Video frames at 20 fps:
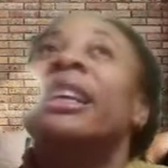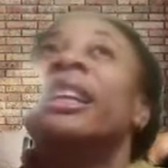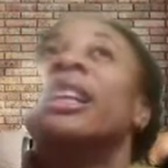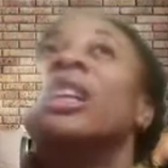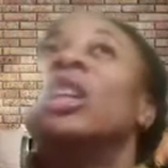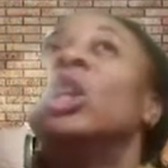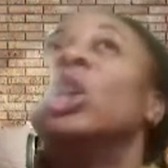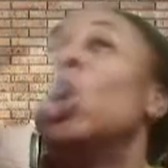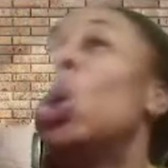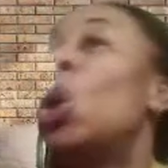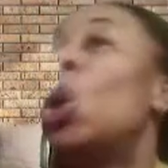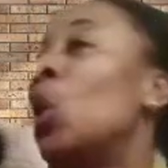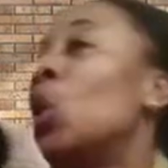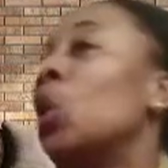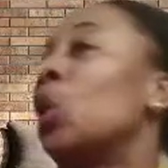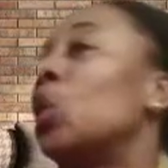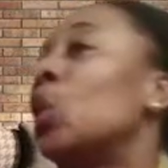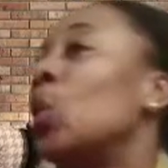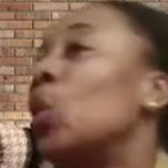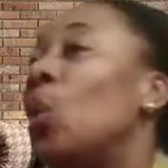
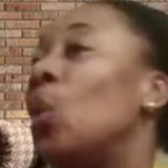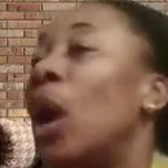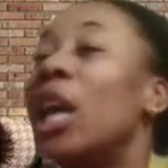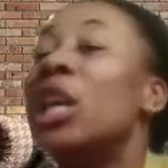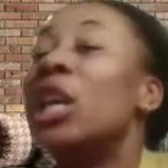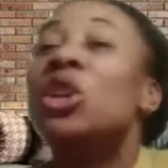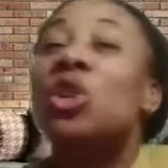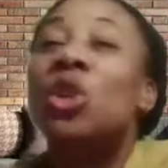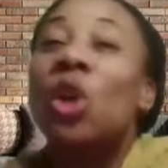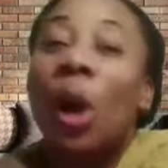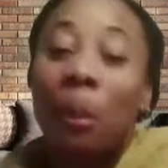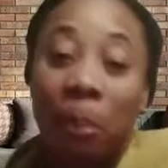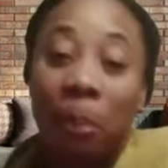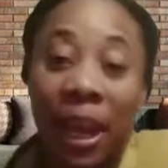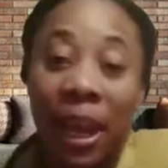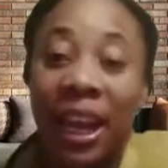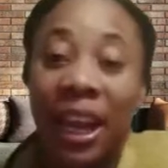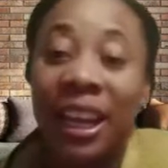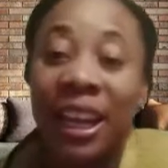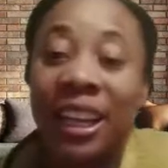Knows what your
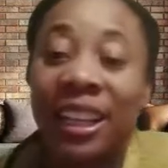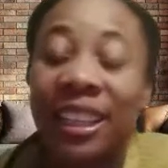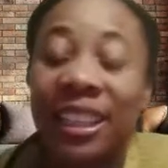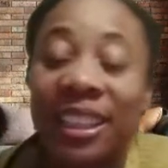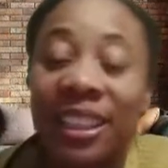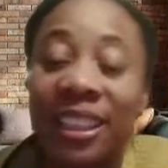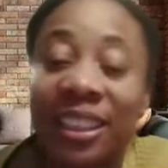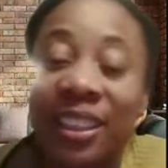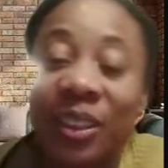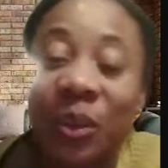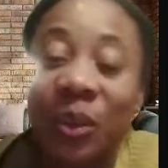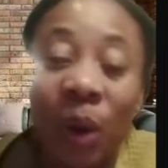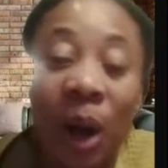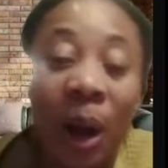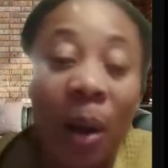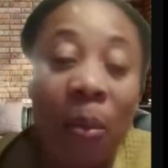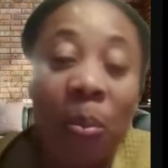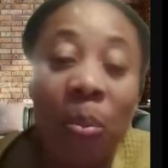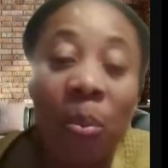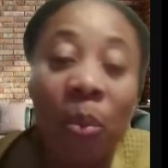pay is,
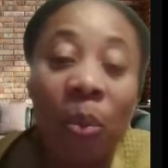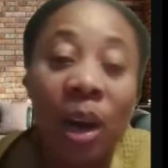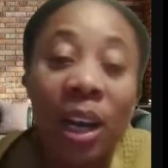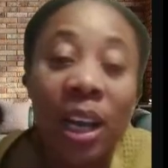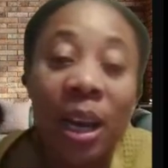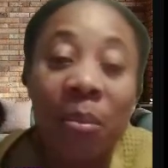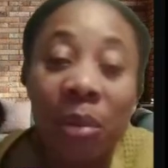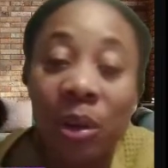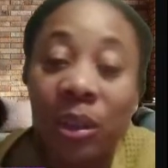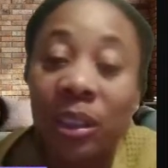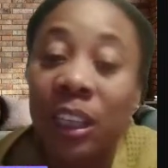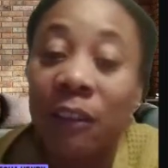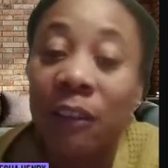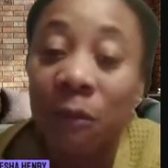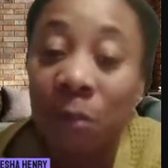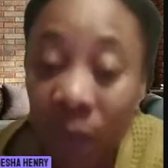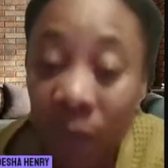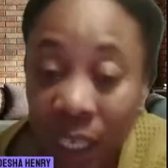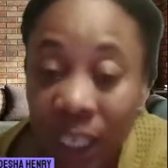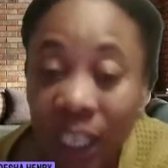what amount of
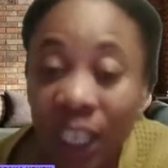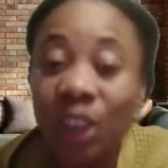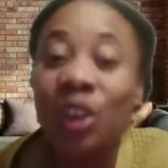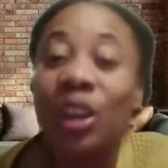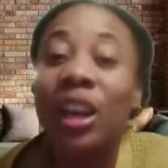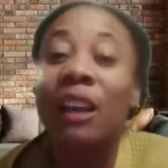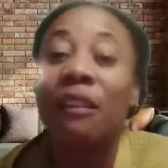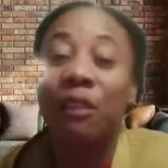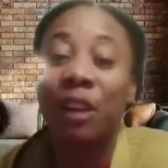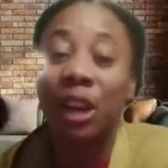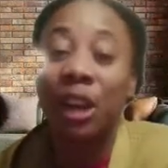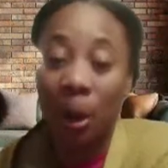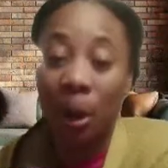money you get for your